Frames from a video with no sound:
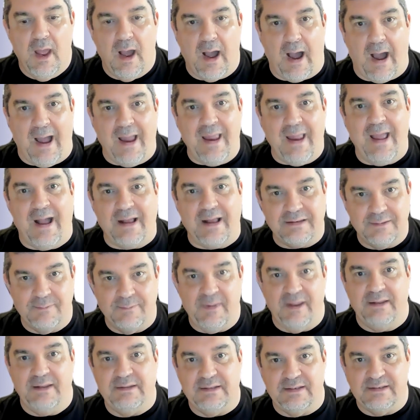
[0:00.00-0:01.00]
I had to
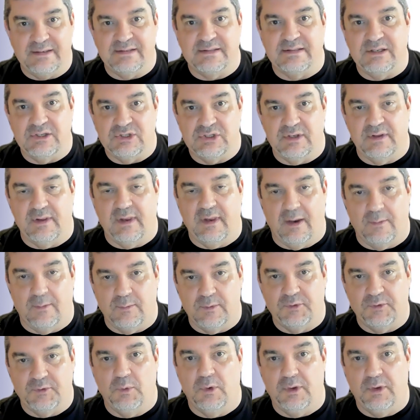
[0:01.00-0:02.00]
make the decision that I
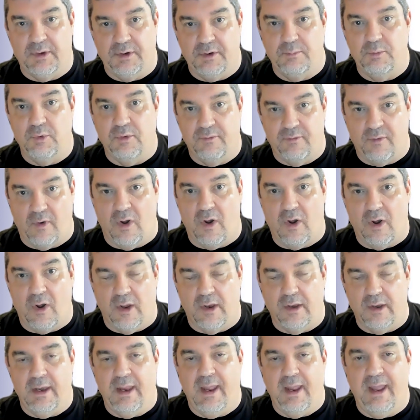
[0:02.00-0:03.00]
was willing to move
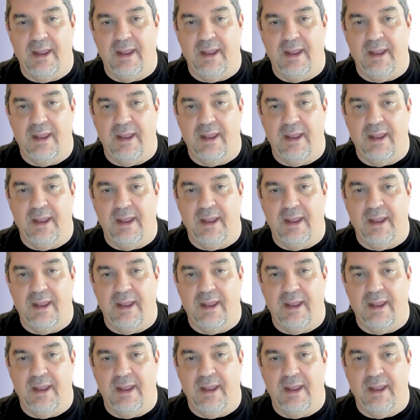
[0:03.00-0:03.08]
on